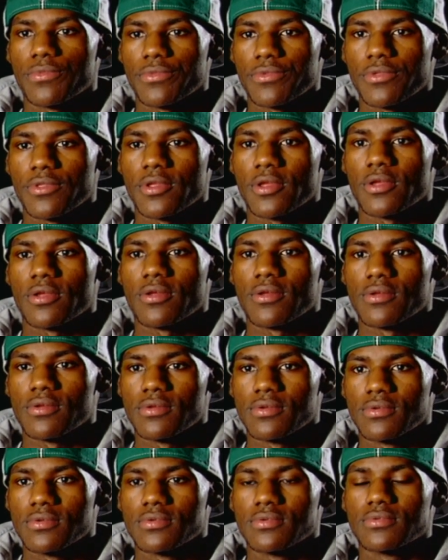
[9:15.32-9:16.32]
"Mom's the
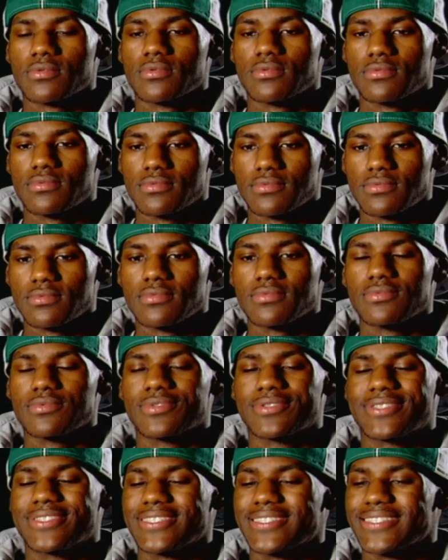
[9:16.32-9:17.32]
anchor."
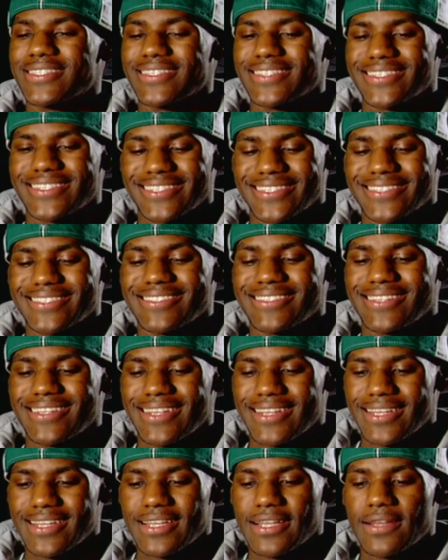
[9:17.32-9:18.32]
You know, he
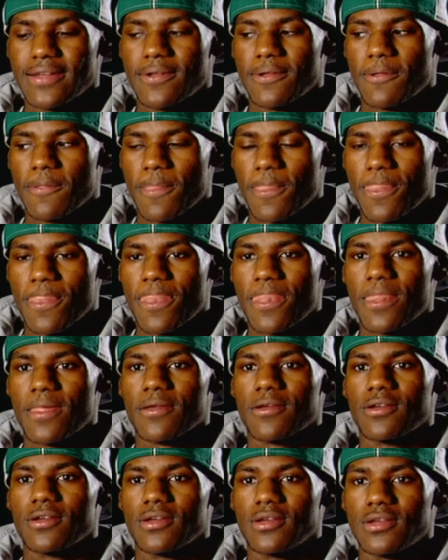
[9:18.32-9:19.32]
was like, "Mom is
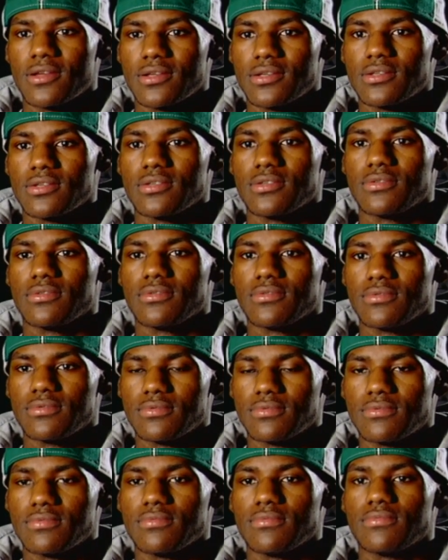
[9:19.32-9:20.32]
the anchor." Is she
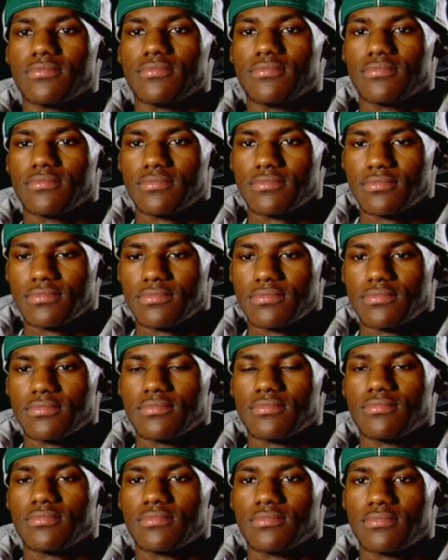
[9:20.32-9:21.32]
the one
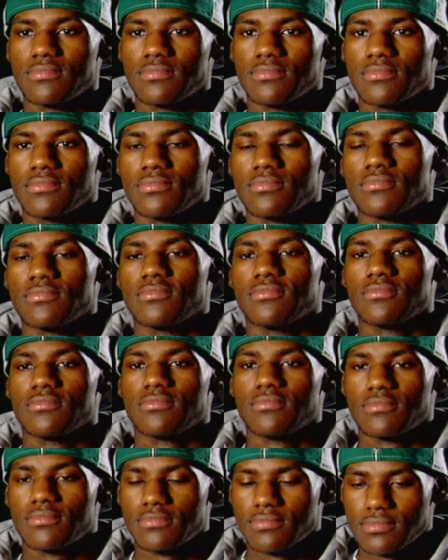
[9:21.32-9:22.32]
that's yes,
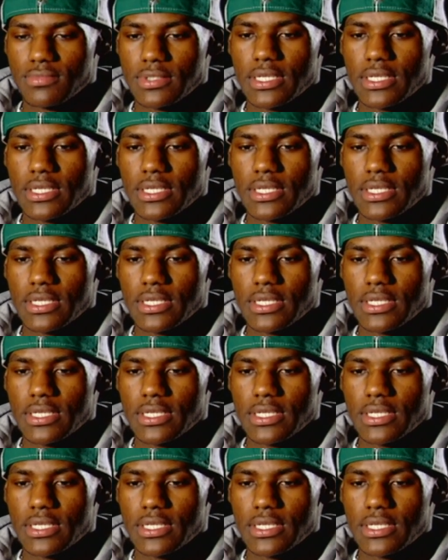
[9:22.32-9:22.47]
the